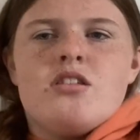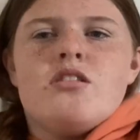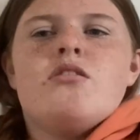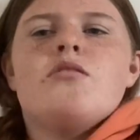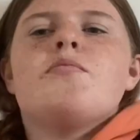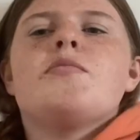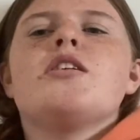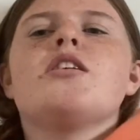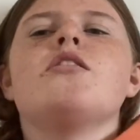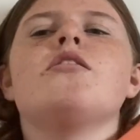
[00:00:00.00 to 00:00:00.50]
Oh
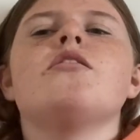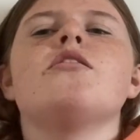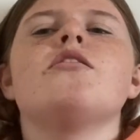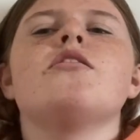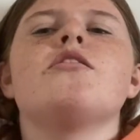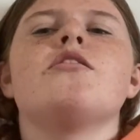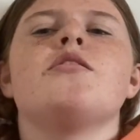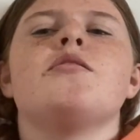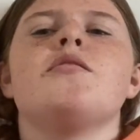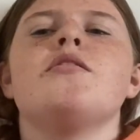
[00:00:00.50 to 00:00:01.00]
my
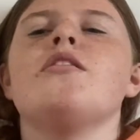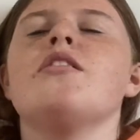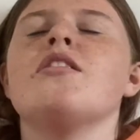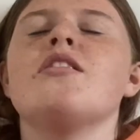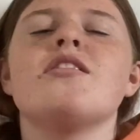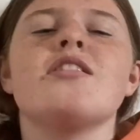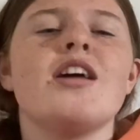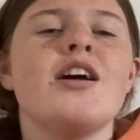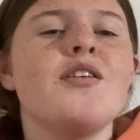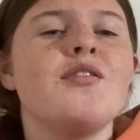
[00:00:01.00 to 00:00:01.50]
god,
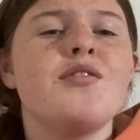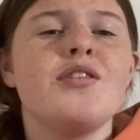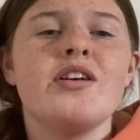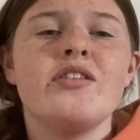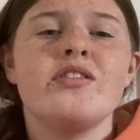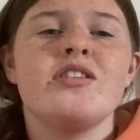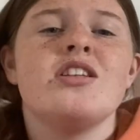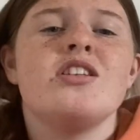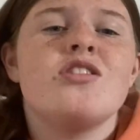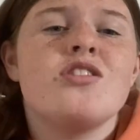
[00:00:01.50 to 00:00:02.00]
this is like
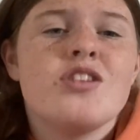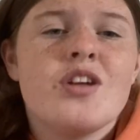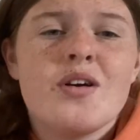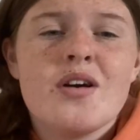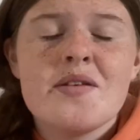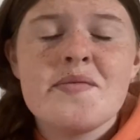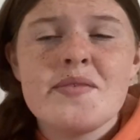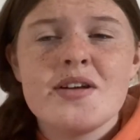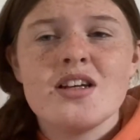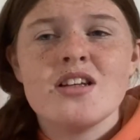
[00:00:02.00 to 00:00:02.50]
50, do you know
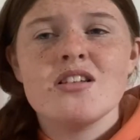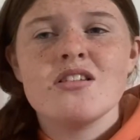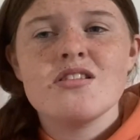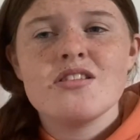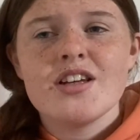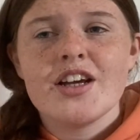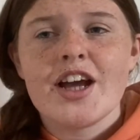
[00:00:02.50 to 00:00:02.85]
what I mean?